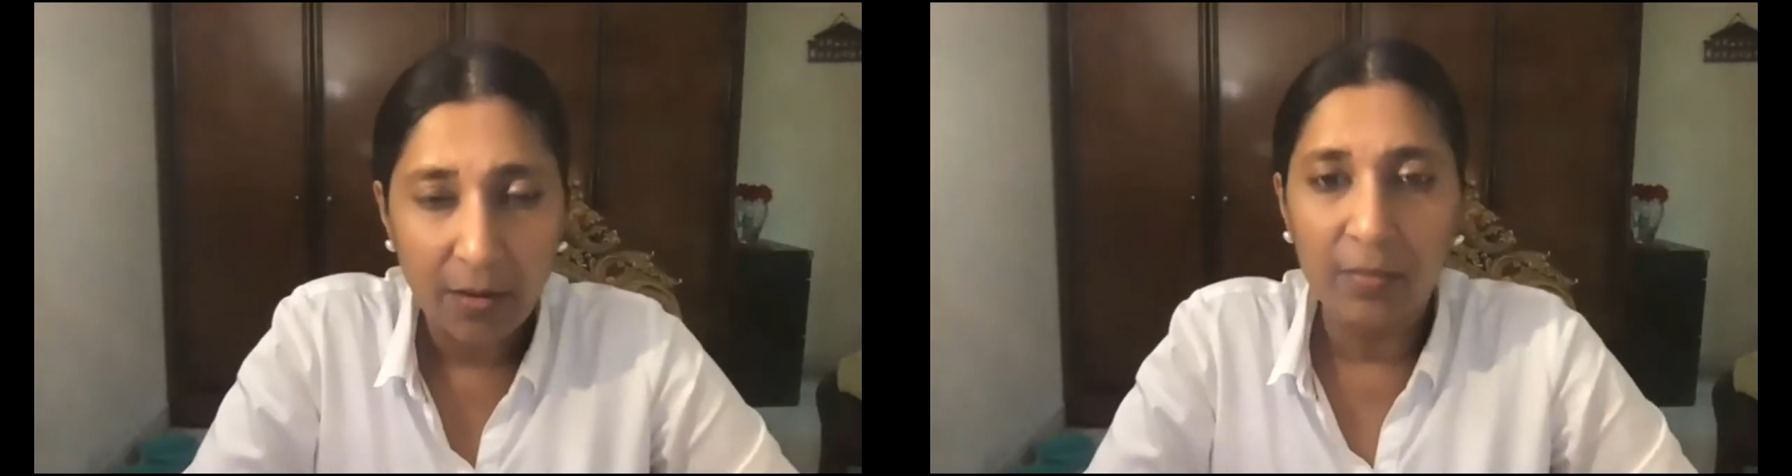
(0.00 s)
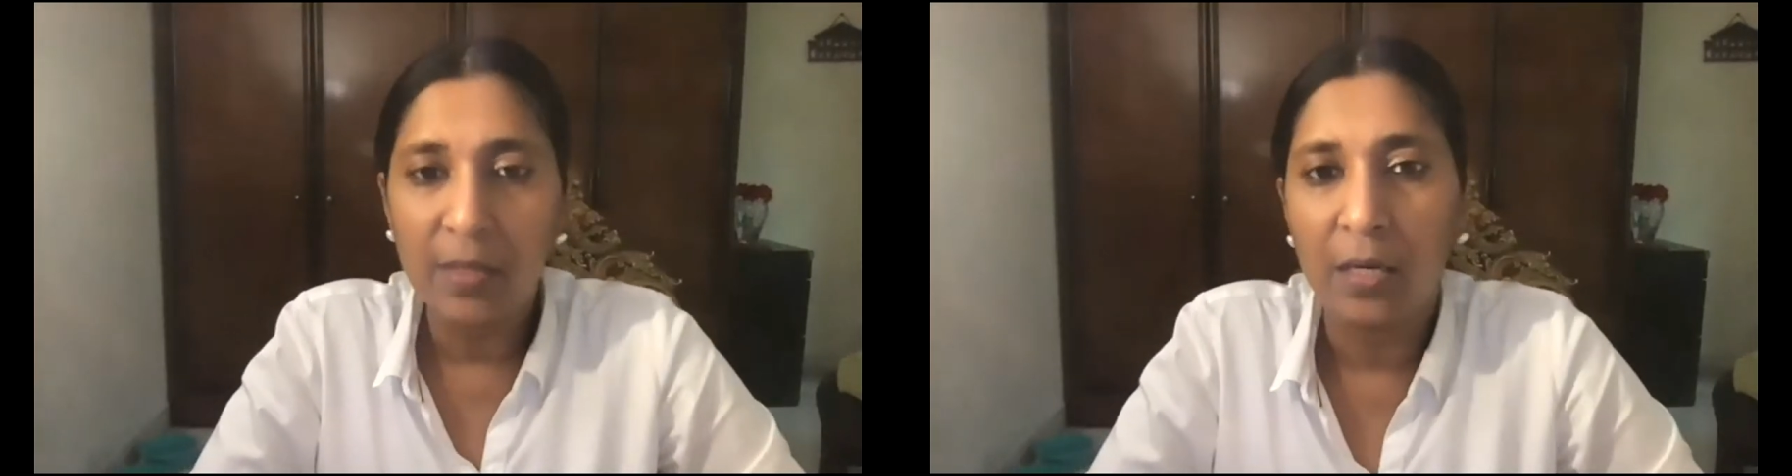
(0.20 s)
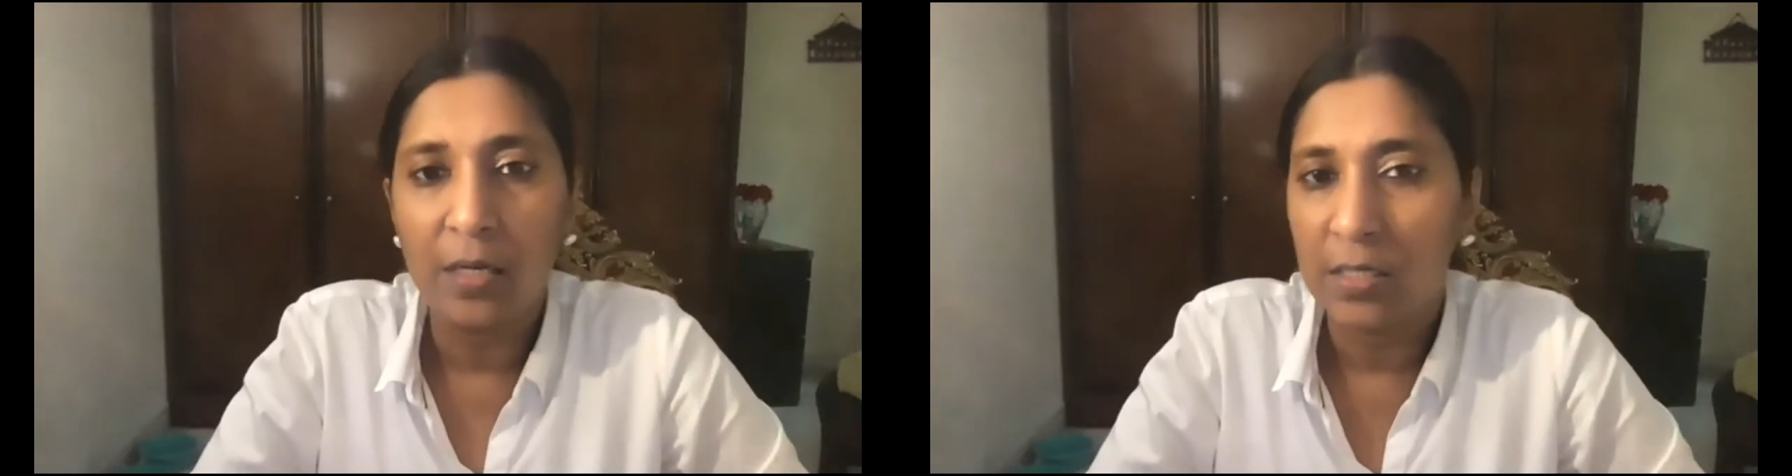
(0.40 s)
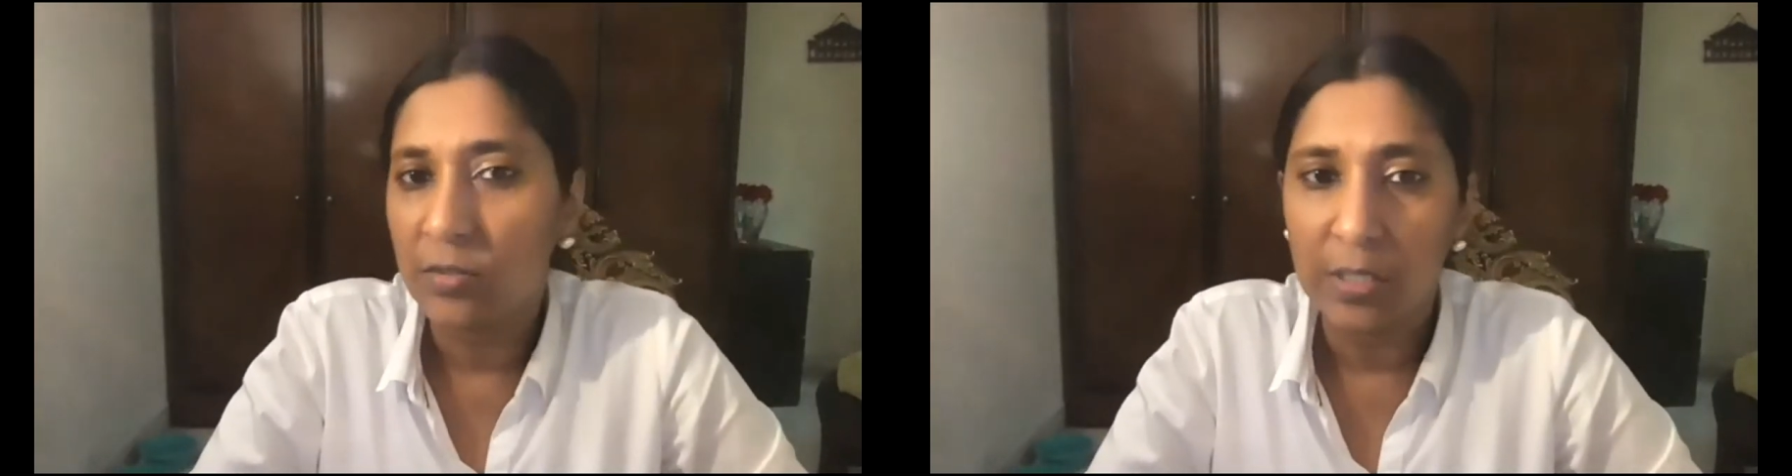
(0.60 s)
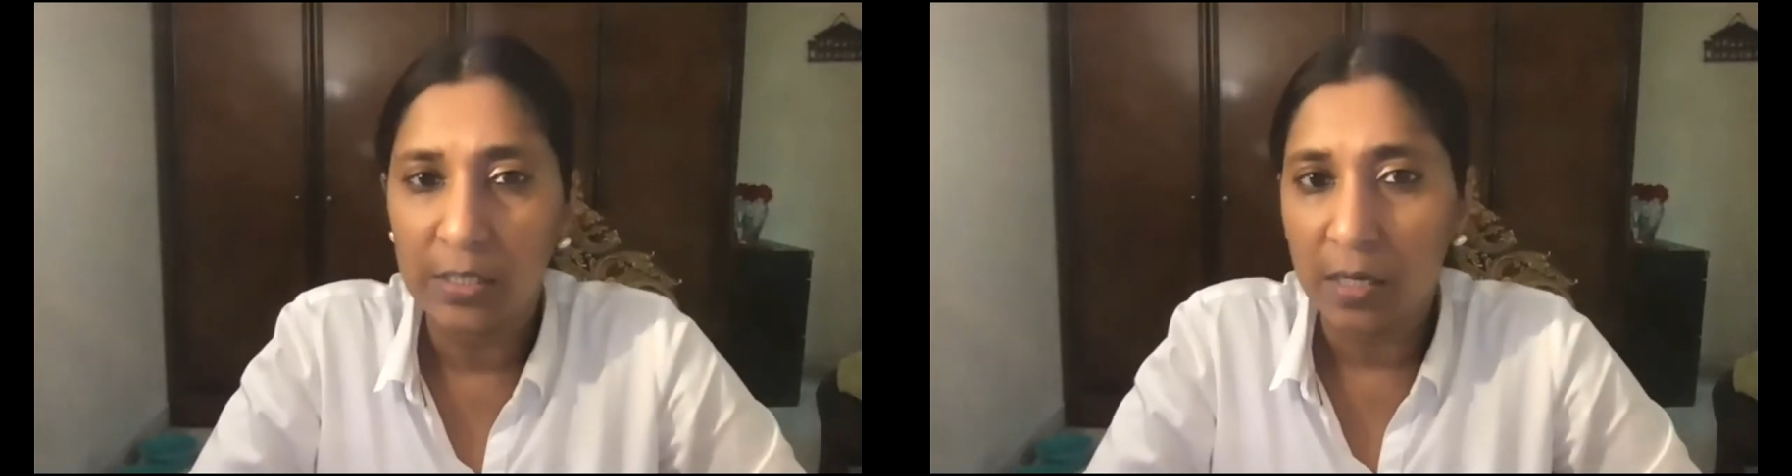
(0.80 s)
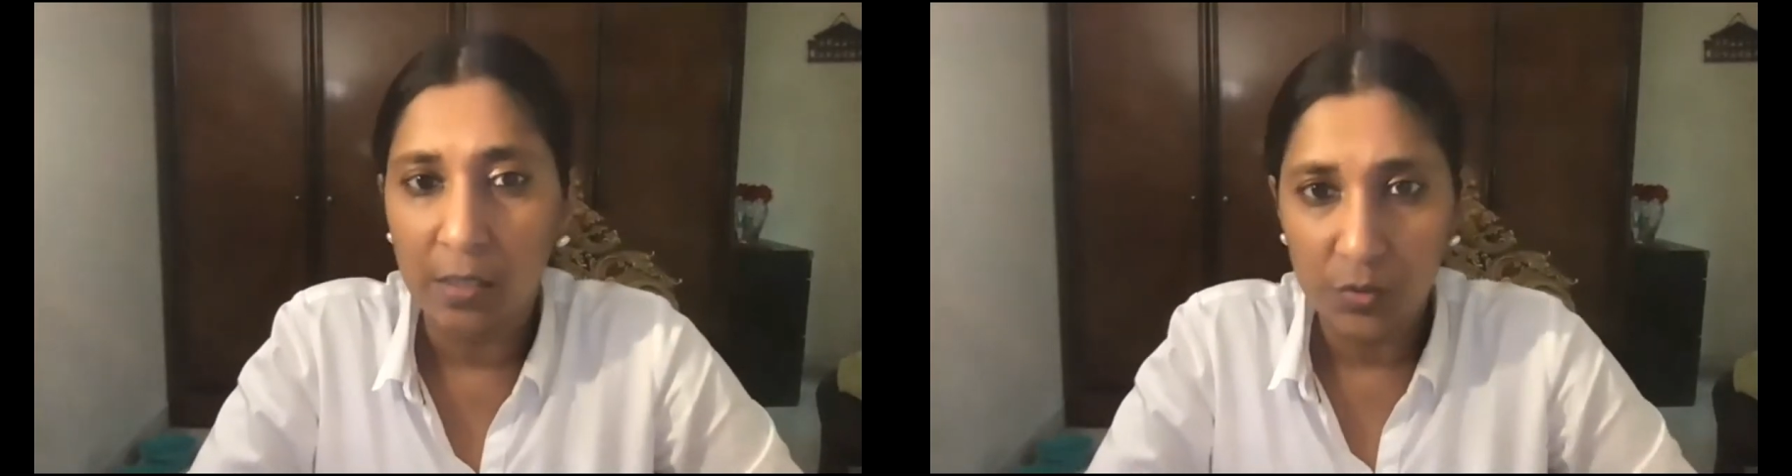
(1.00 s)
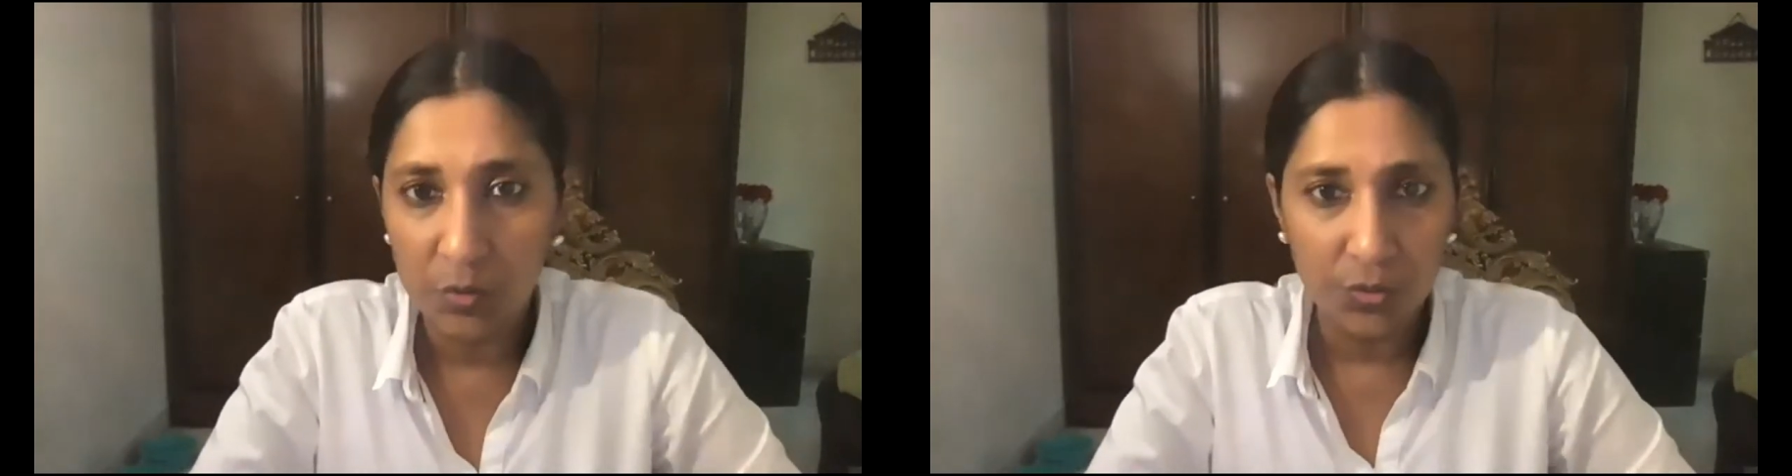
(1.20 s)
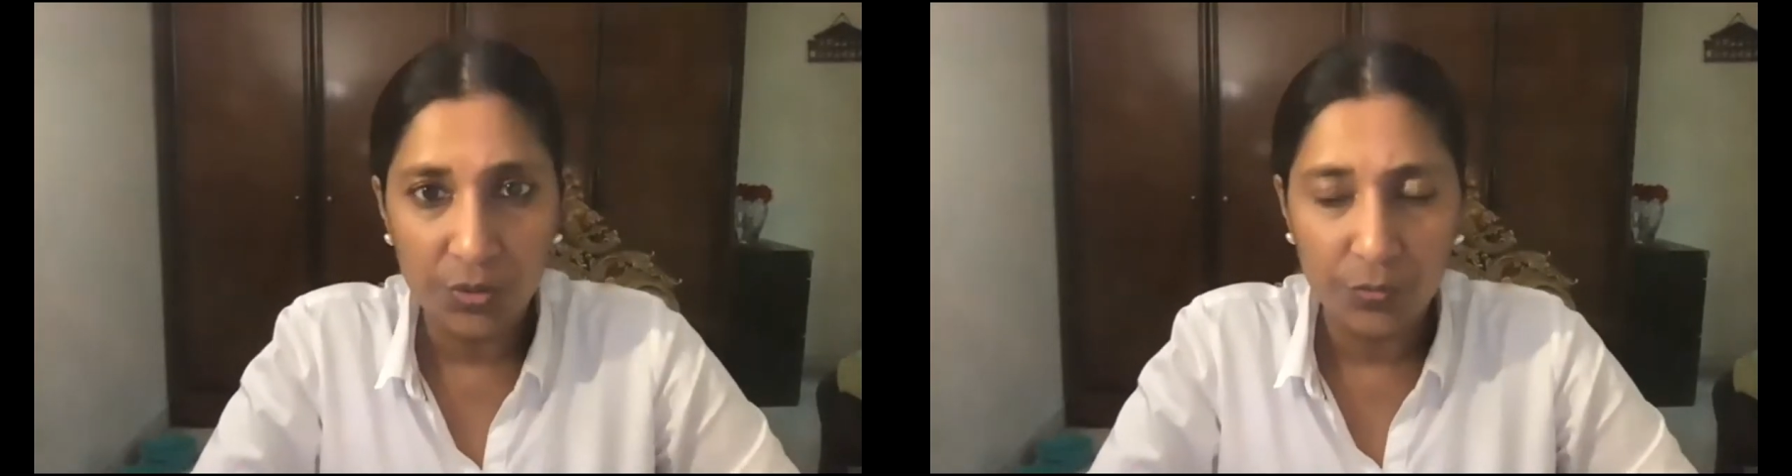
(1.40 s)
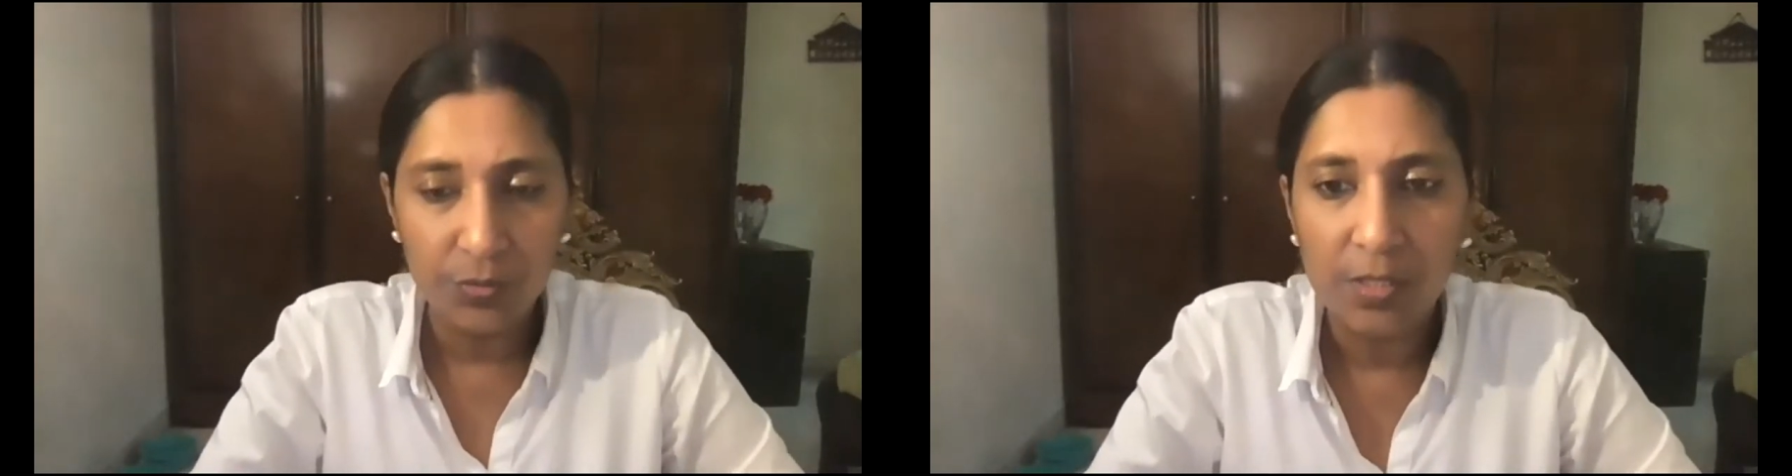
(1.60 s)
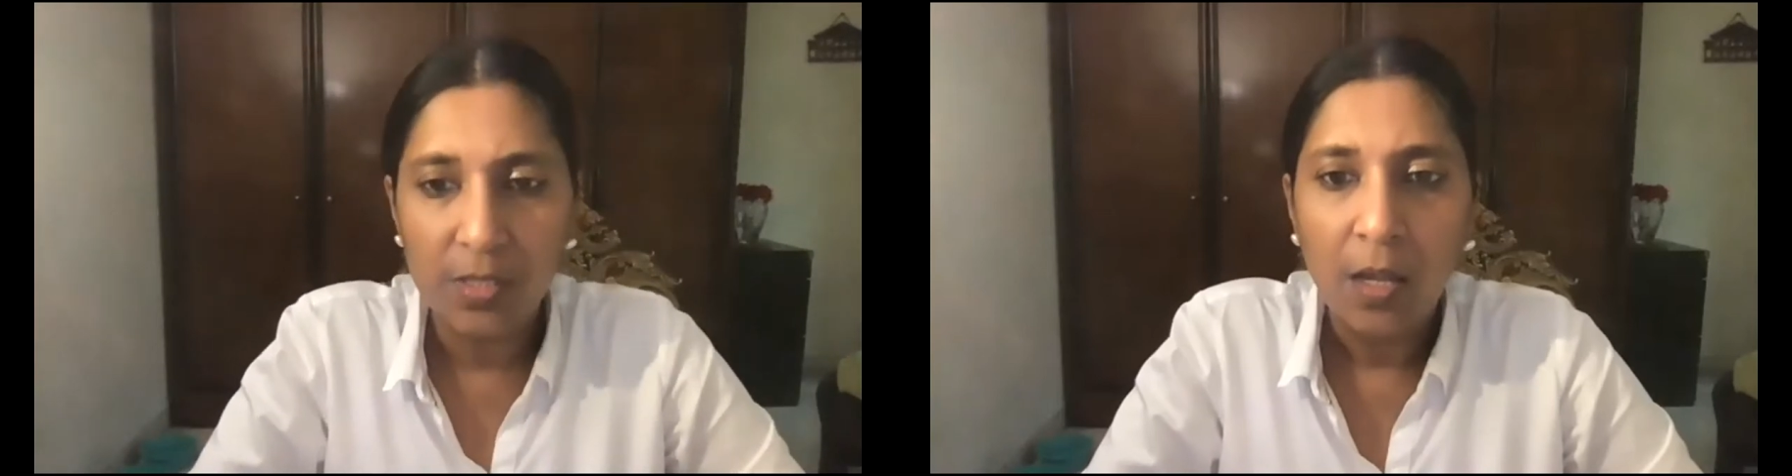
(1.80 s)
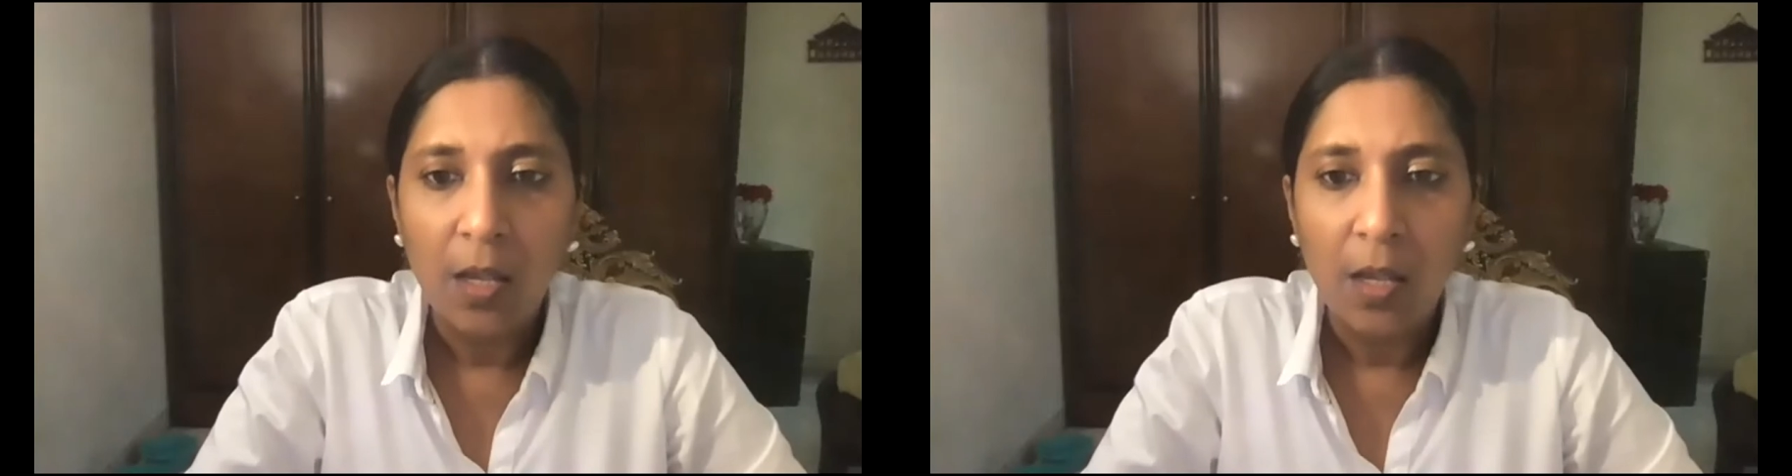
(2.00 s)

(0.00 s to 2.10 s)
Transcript: and then it's really started to reduce.